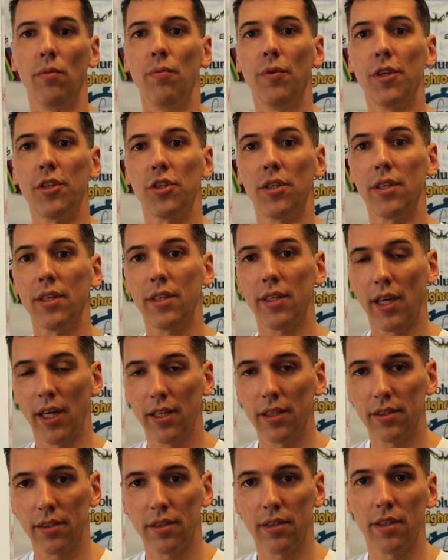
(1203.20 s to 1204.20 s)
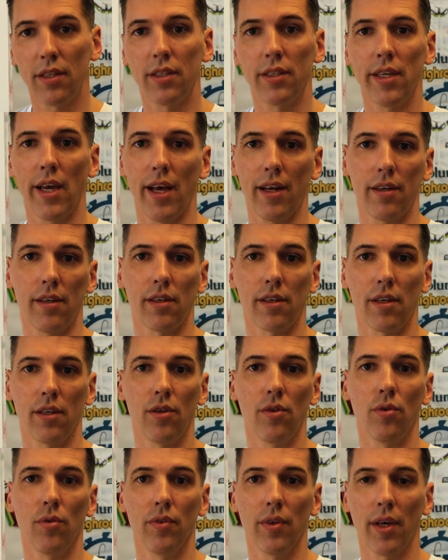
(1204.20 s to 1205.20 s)
which intensities the athlete
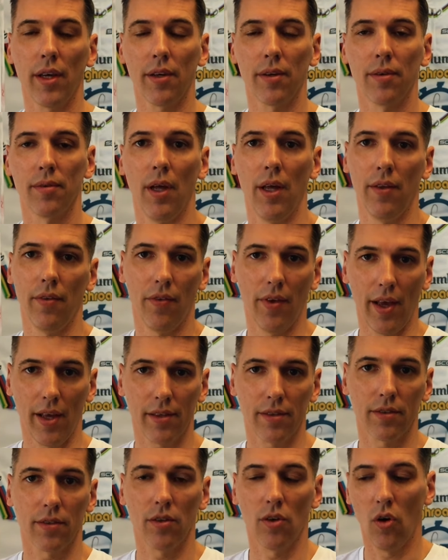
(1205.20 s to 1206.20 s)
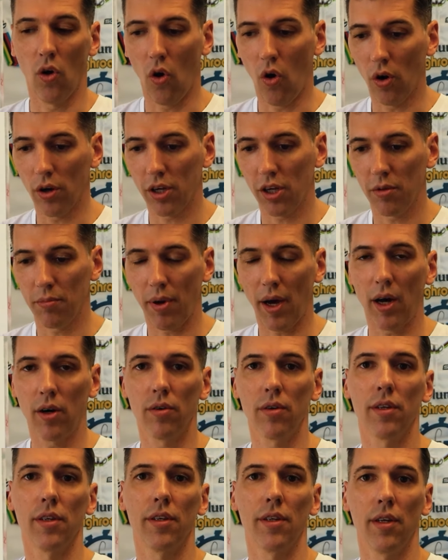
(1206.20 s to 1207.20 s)
can do that. And that's all
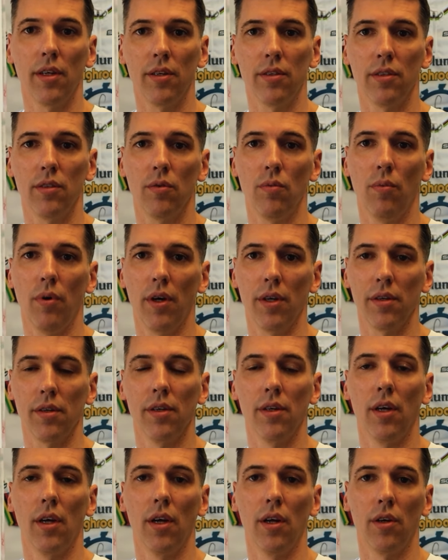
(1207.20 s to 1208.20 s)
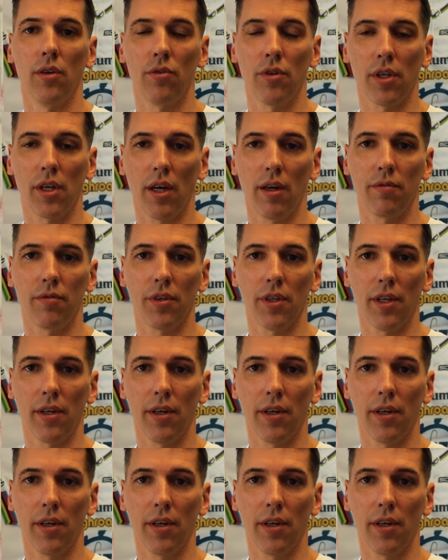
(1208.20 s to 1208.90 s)
compounded in the one recovery